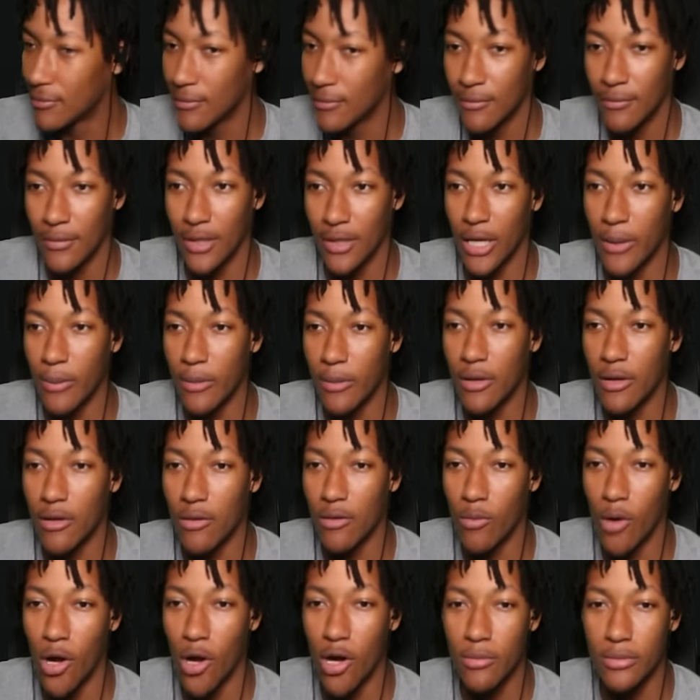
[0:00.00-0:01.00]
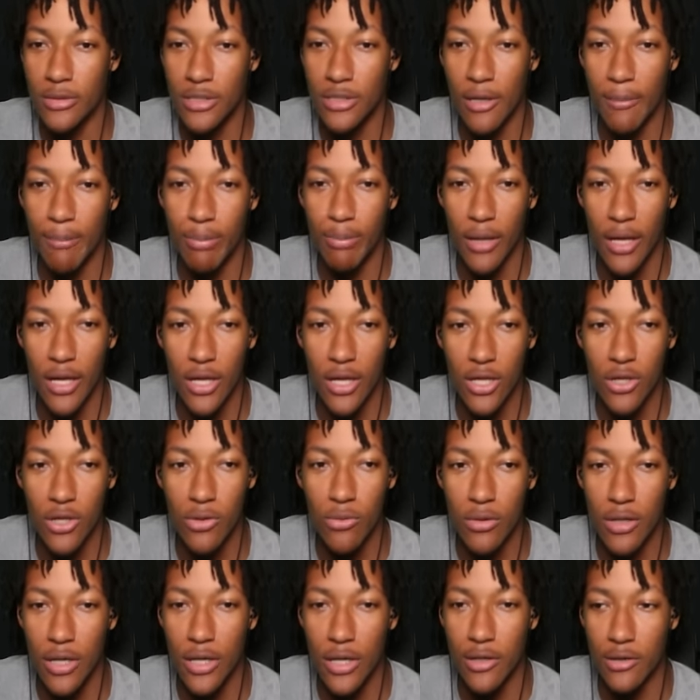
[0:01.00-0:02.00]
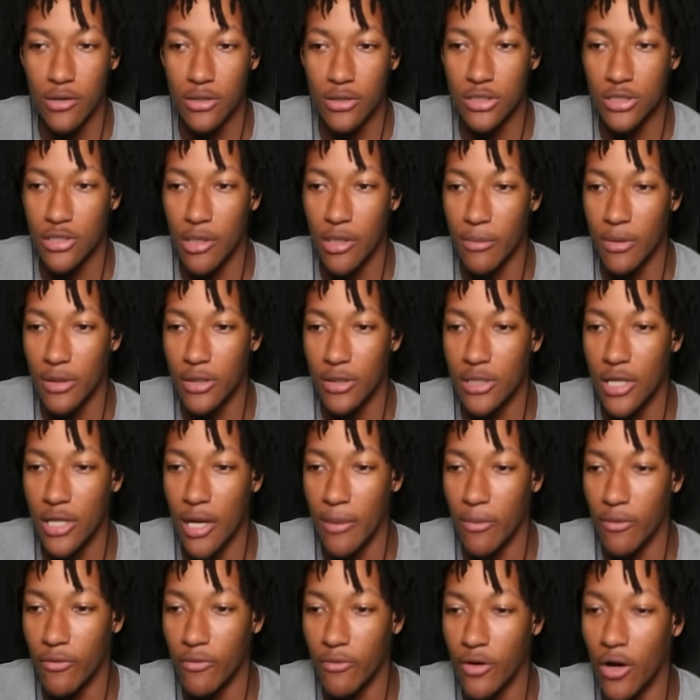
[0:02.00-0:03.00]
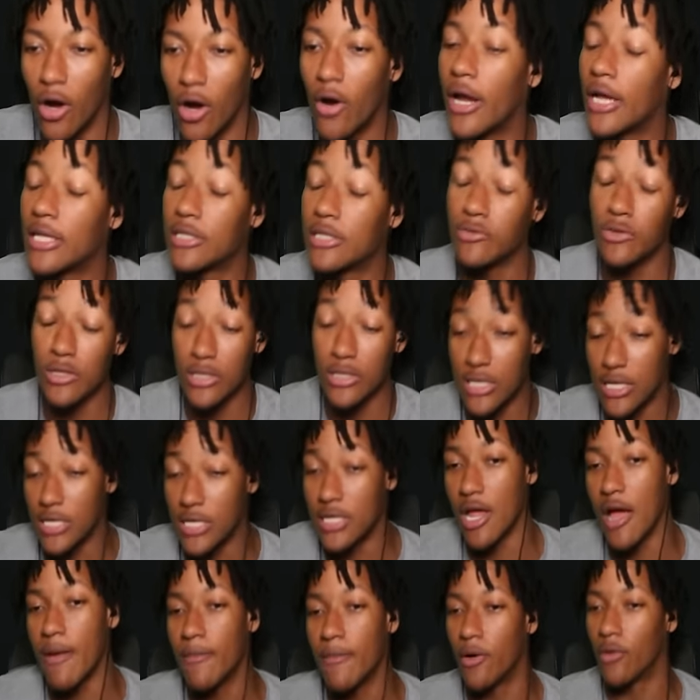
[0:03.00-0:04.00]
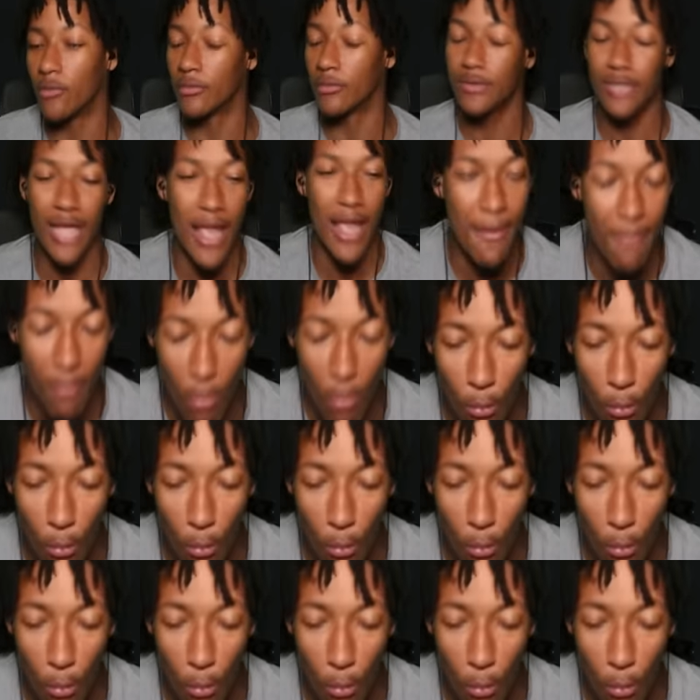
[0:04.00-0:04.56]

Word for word: There we go. Welcome to the Play Yuka and Her Summer demo. Okay, so this is a demo. Death.